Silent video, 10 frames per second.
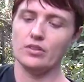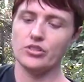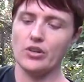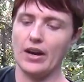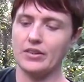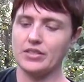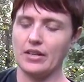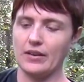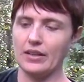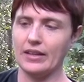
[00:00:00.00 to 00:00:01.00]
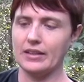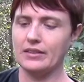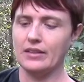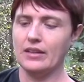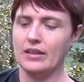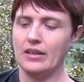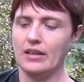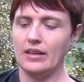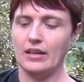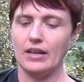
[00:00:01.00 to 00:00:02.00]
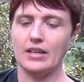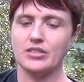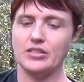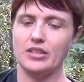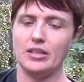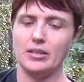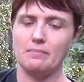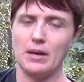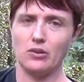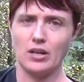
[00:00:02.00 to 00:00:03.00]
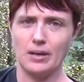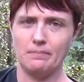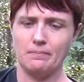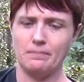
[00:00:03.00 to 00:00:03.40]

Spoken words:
to try out, see how I like it. It's the metal cup.